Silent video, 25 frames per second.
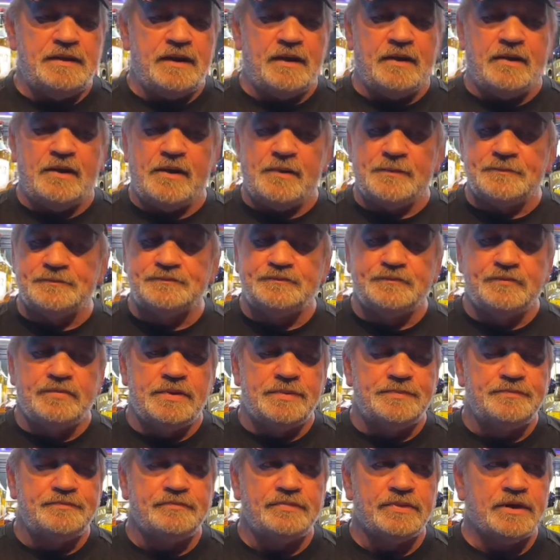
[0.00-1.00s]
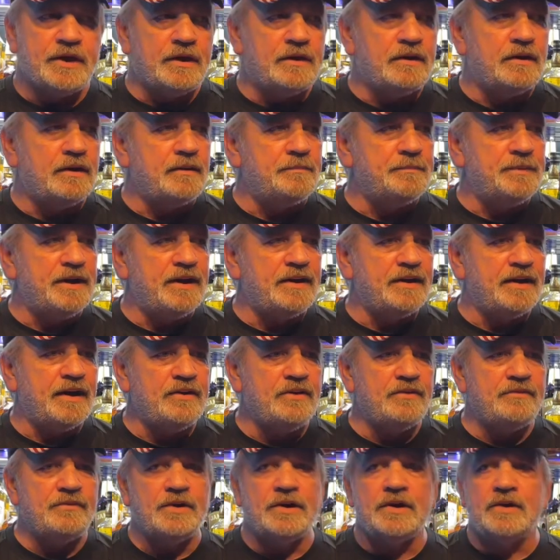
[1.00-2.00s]
um, oh man, I
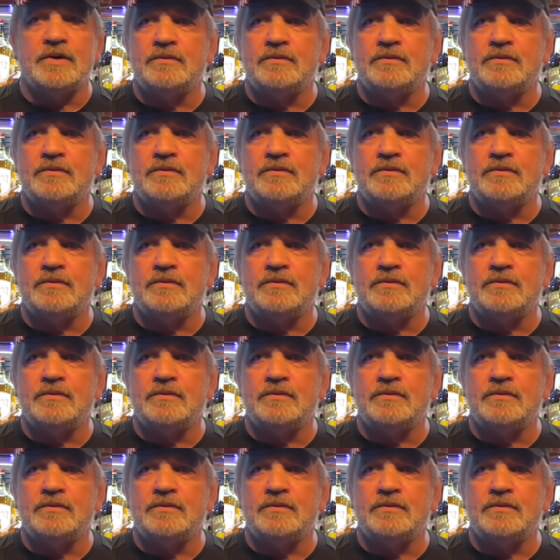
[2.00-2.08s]
don't want